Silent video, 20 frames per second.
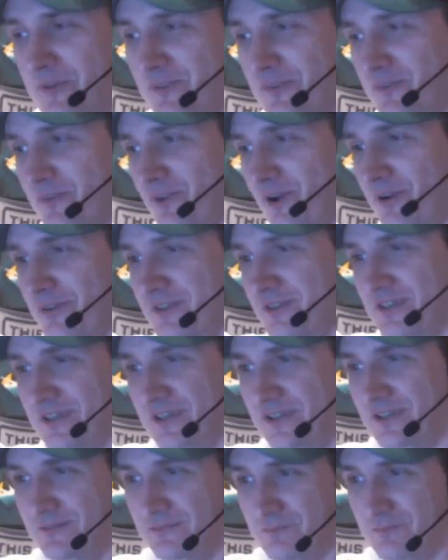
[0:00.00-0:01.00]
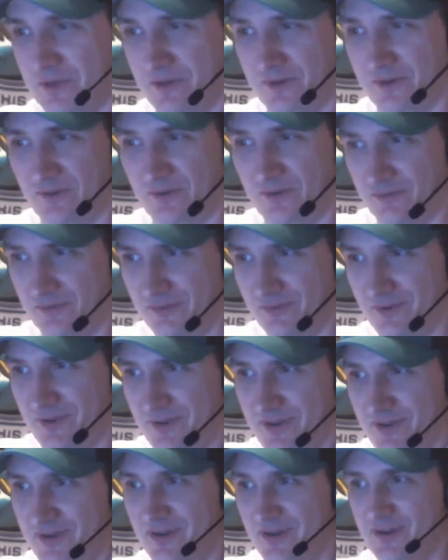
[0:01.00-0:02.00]
the Stockton Heat because
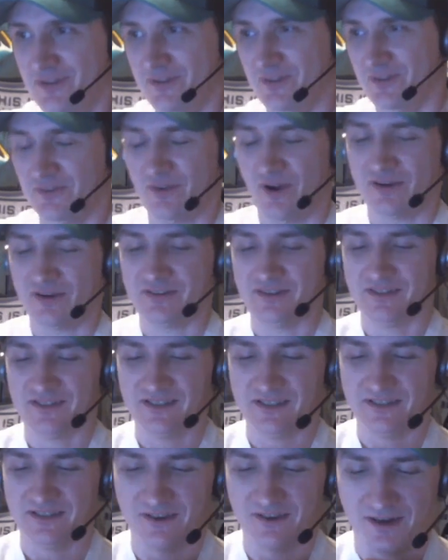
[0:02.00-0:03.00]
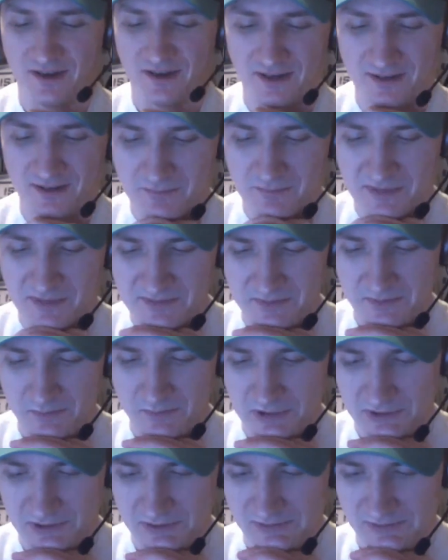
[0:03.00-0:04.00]
the Stockton Heat must be
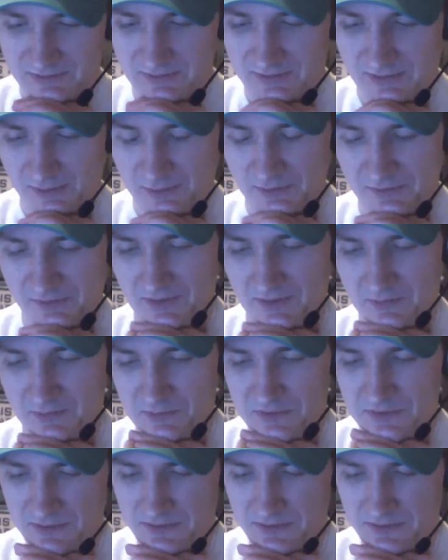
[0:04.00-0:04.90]
beaten at all times.